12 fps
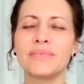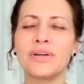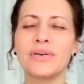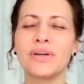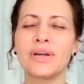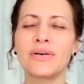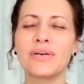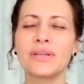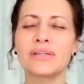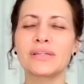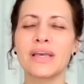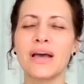You're hearing the
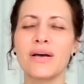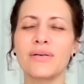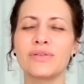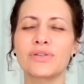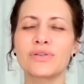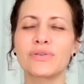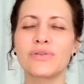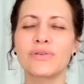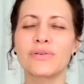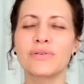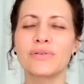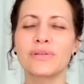sounds, you're
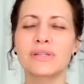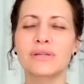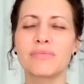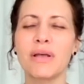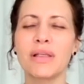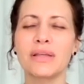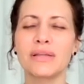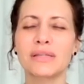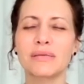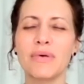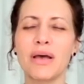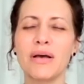smelling the
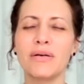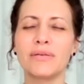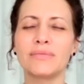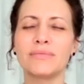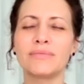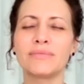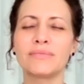smell.